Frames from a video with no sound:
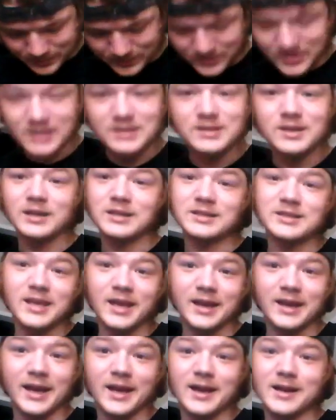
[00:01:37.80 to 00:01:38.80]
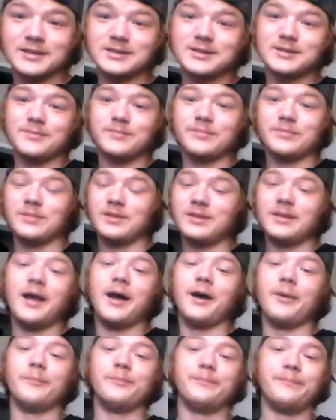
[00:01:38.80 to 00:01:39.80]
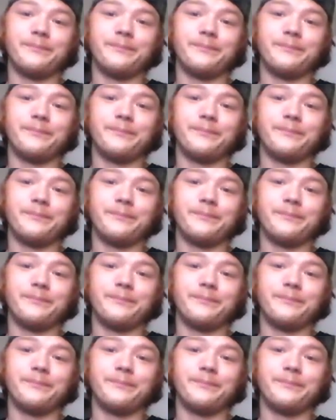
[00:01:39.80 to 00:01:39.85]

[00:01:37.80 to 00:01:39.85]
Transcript: This thing's kick-ass. Now,